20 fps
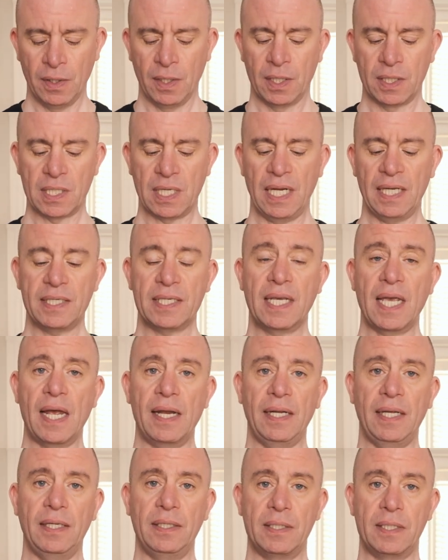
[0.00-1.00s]
So let's
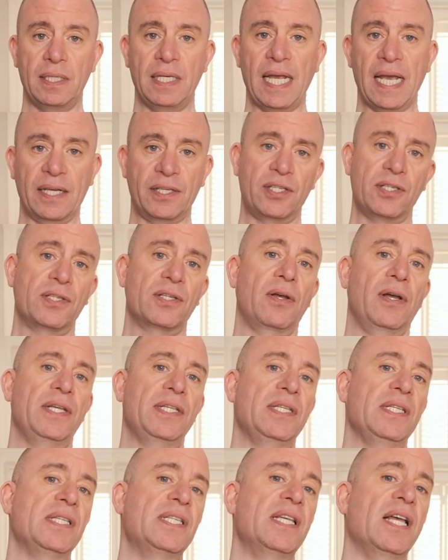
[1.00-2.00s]
get into the
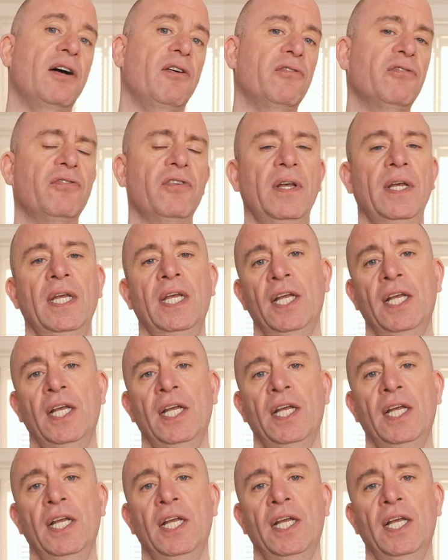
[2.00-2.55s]
exercise itself.